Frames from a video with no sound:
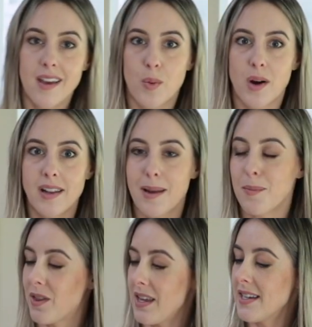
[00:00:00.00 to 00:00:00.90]
We're gonna
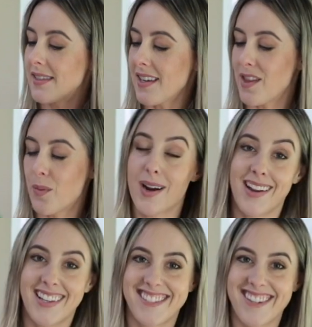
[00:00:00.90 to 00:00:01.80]
label these and then we're gonna
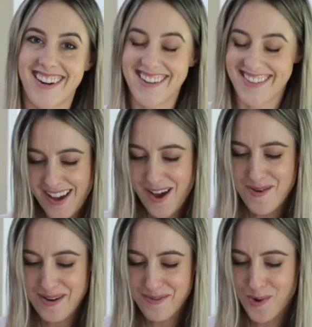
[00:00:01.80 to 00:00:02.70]
get started. Oh,
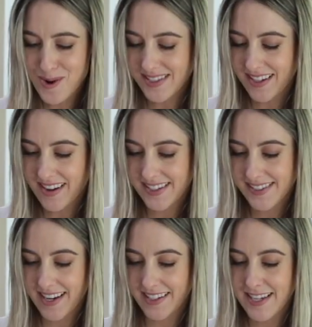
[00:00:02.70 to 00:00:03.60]
and of course I gotta
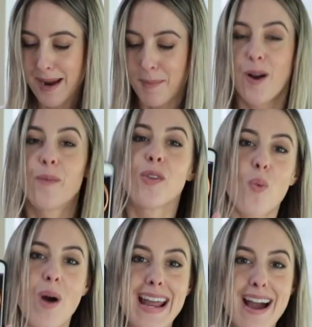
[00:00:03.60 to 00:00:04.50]
set a timer.
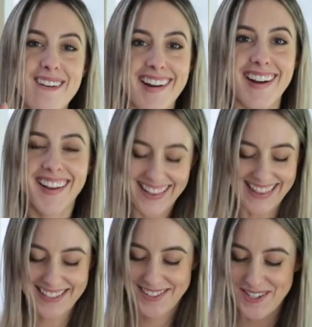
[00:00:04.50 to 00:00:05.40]
1 hour,
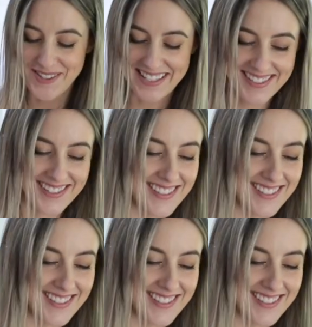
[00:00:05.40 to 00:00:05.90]
let's do this.